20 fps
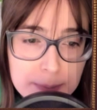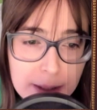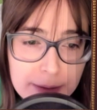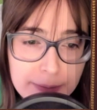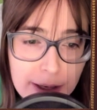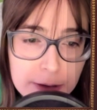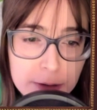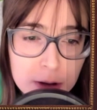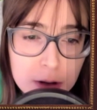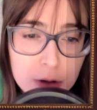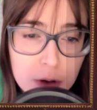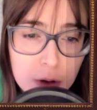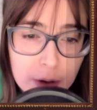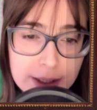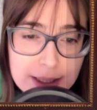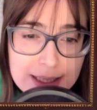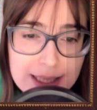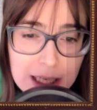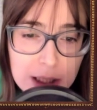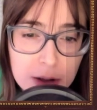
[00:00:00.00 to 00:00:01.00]
the federal
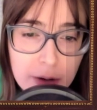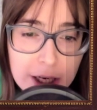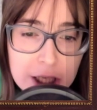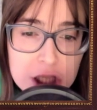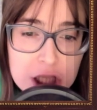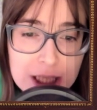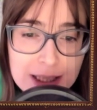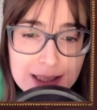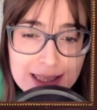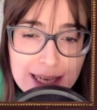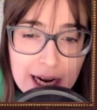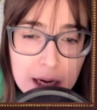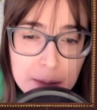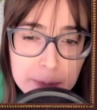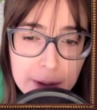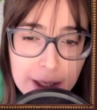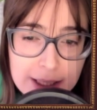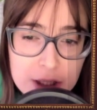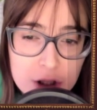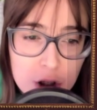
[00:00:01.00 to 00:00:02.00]
courts that questions not
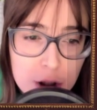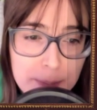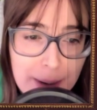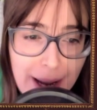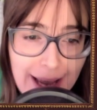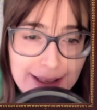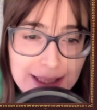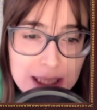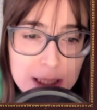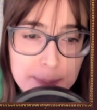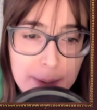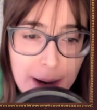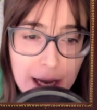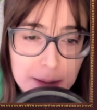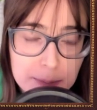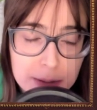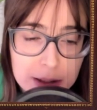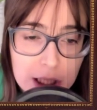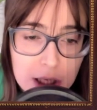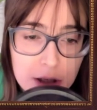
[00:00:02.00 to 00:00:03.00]
present or passed
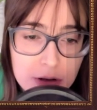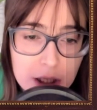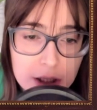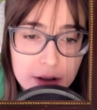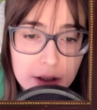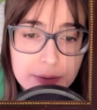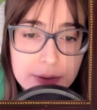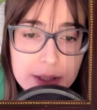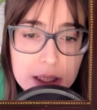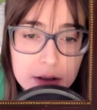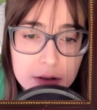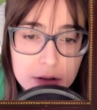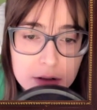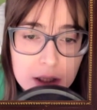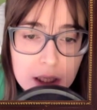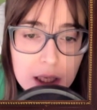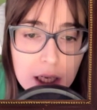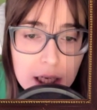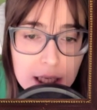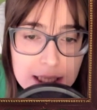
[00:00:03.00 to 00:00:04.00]
upon below are reviewed.